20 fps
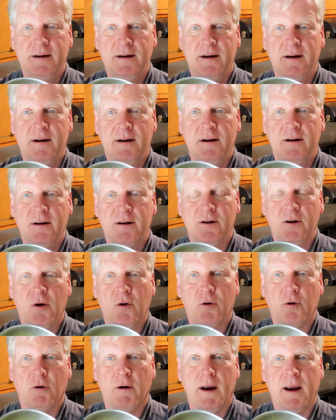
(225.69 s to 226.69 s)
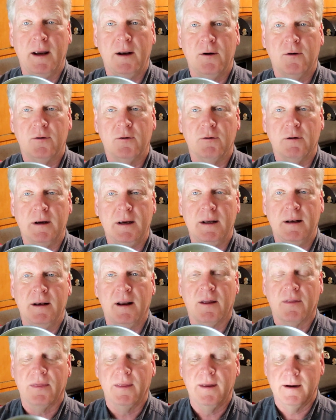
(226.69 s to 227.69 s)
yellow. No
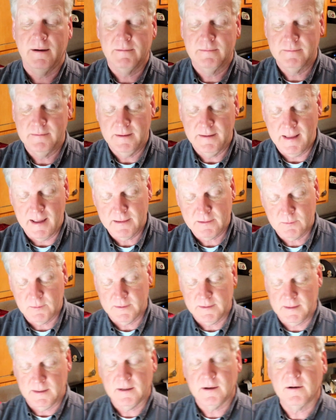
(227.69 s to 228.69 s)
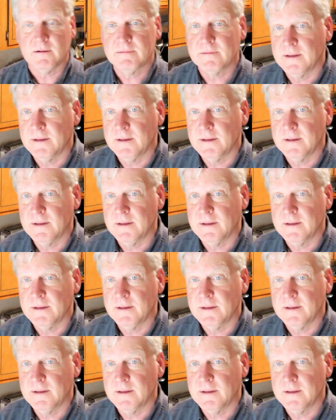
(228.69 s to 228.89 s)
gray, no green, nothing.